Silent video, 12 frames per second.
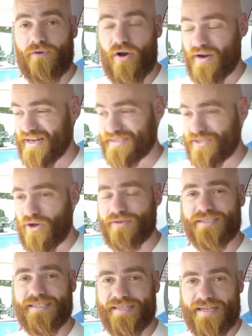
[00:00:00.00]
wrong and it's
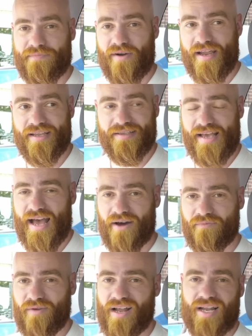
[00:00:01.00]
constantly breaking
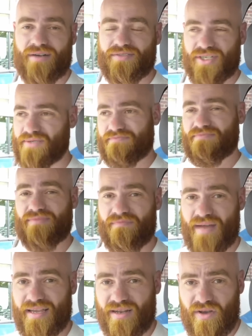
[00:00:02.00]
down, well, I'll just
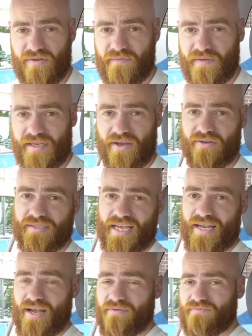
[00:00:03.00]
make a load of videos
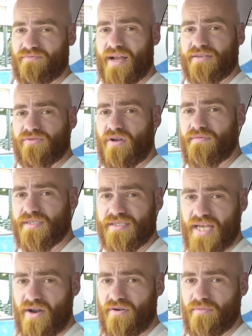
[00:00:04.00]
saying how Range Rovers are
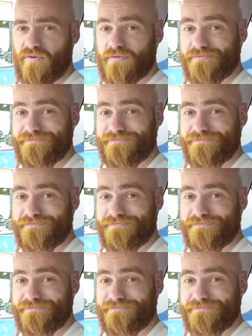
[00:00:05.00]
terrible.